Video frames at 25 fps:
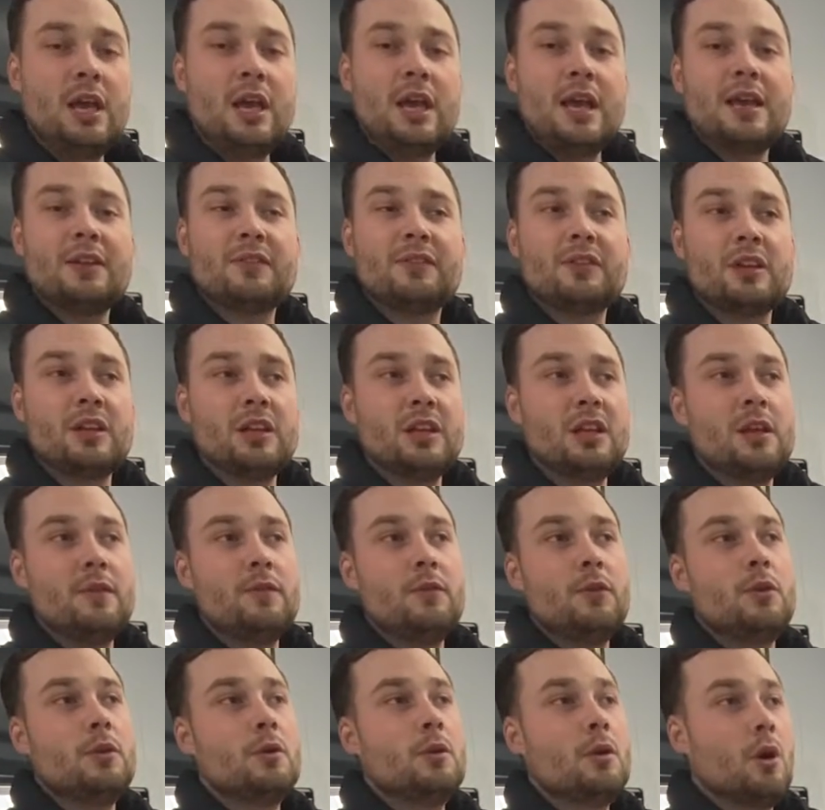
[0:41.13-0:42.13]
It's going to give
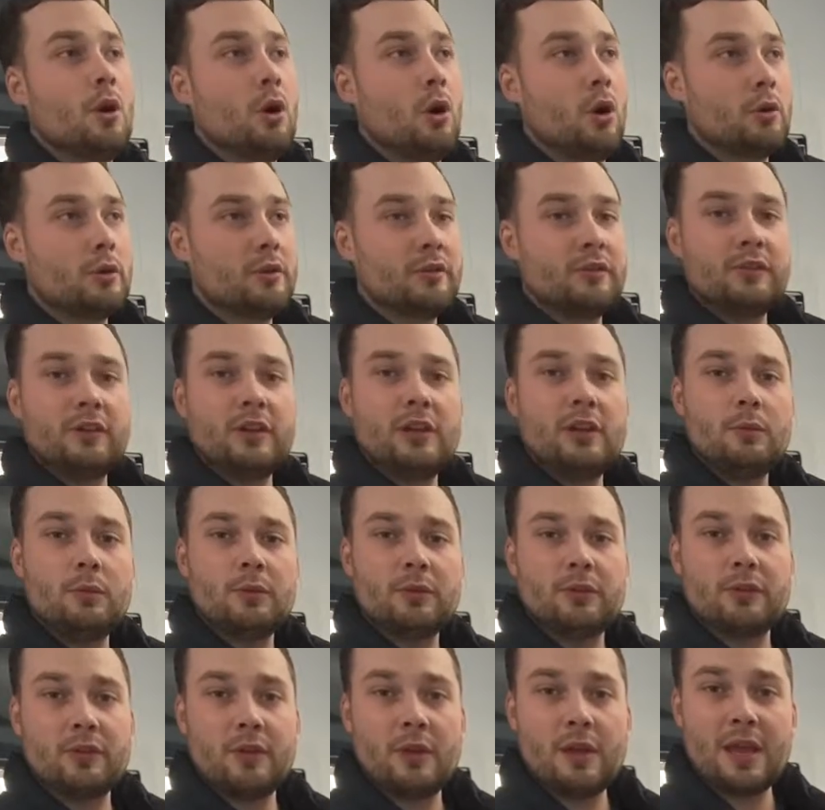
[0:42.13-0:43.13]
you, honestly,
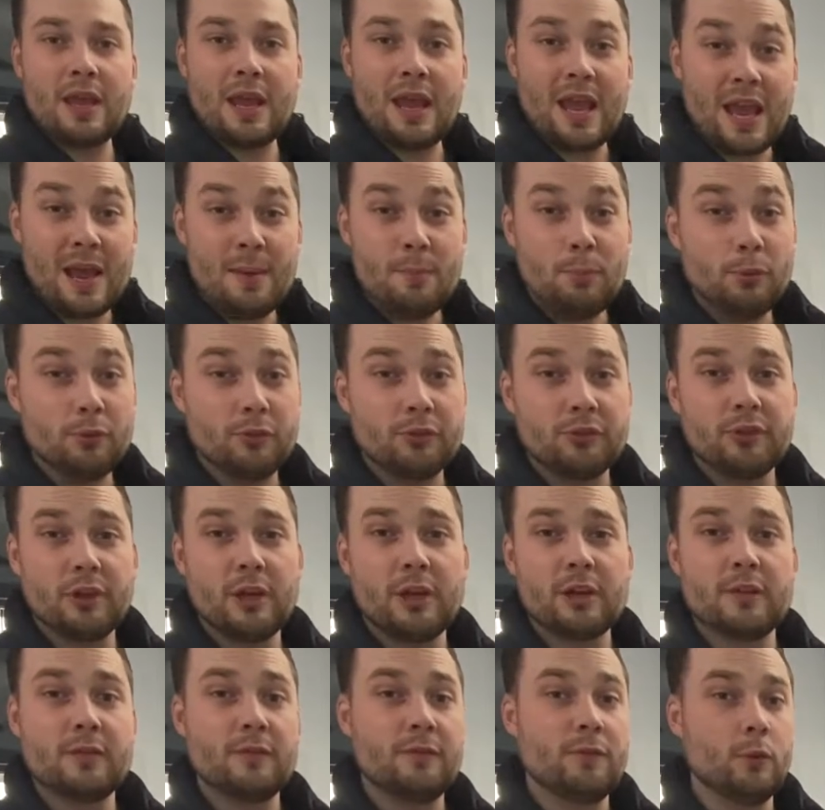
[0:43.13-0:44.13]
with ample
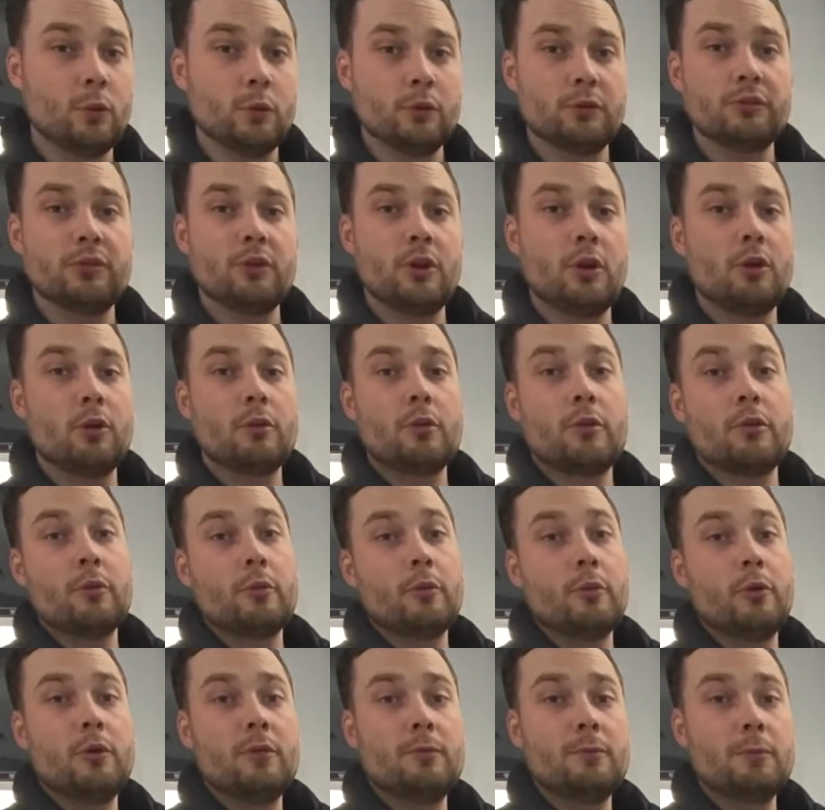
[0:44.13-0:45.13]
sun and 4 solar on the
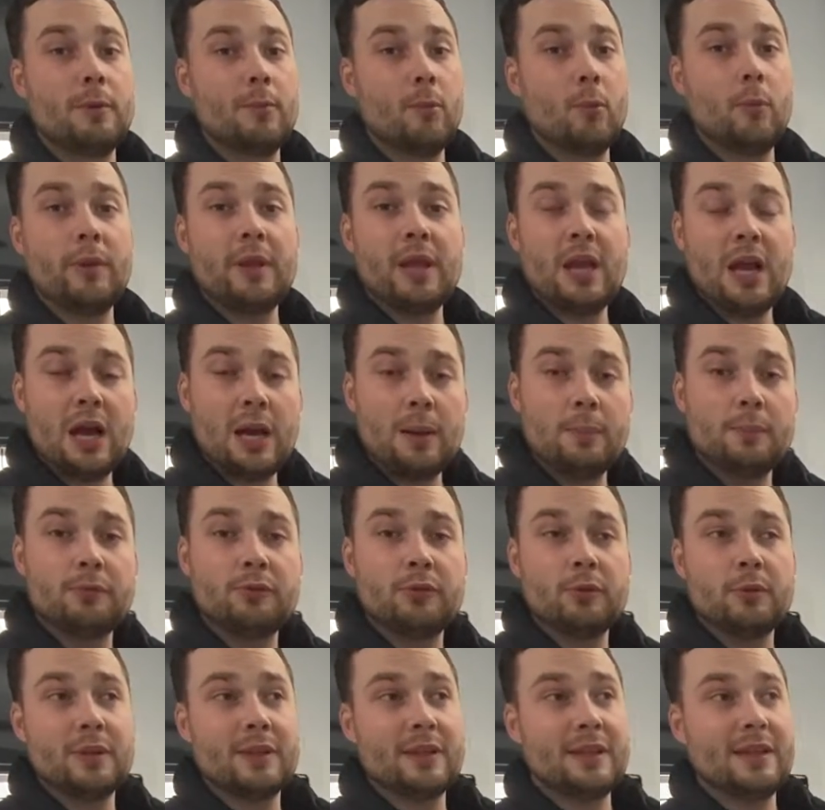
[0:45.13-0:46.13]
roof, probably up
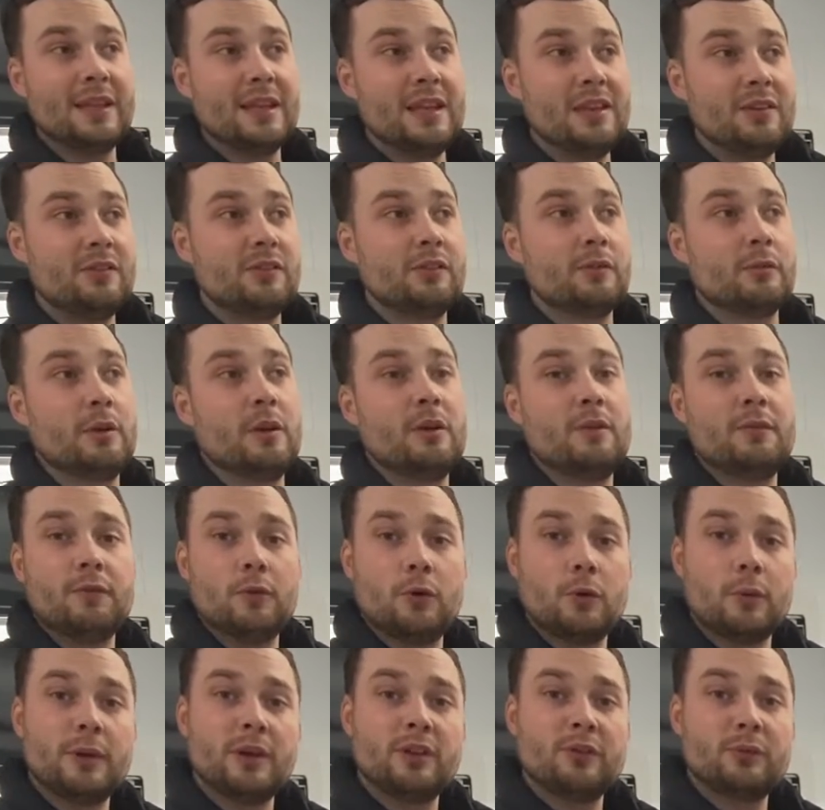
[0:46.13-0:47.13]
to at least 3 to
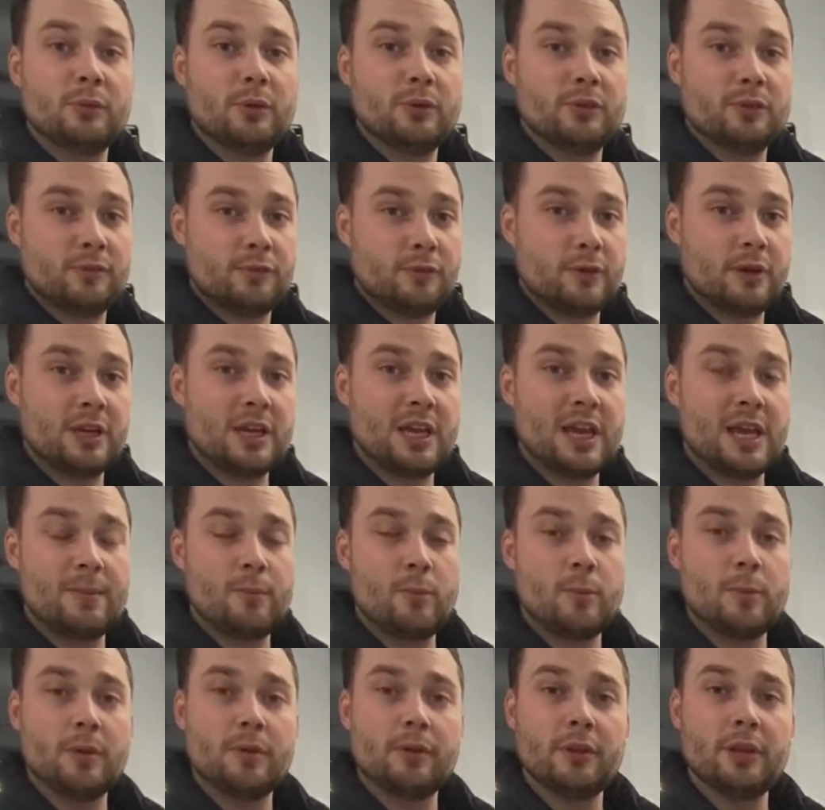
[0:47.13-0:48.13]
4 weeks worth of free camp
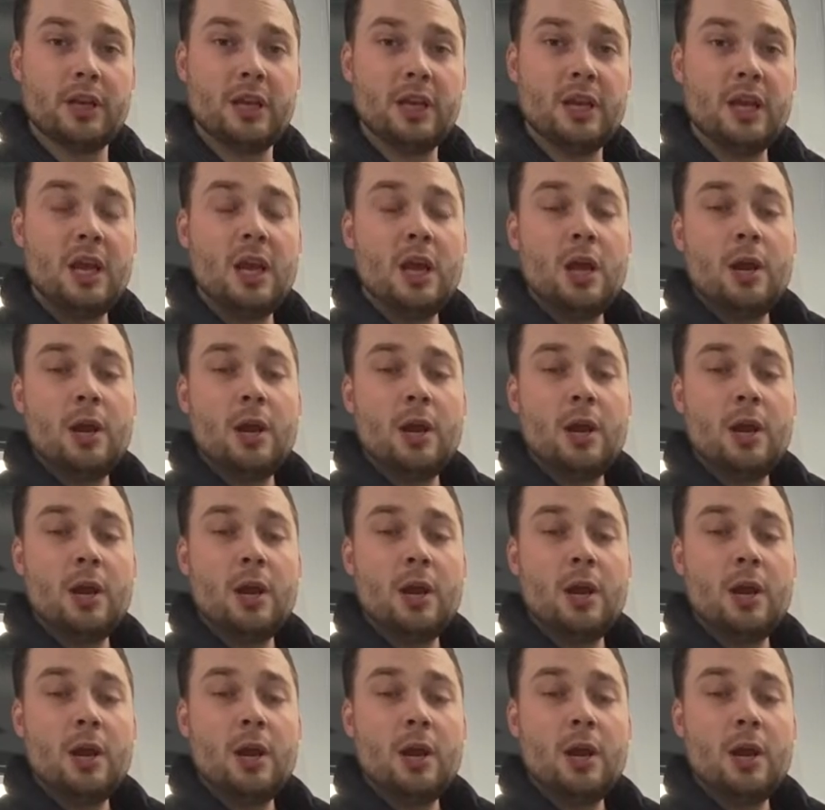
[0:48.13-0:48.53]
ability.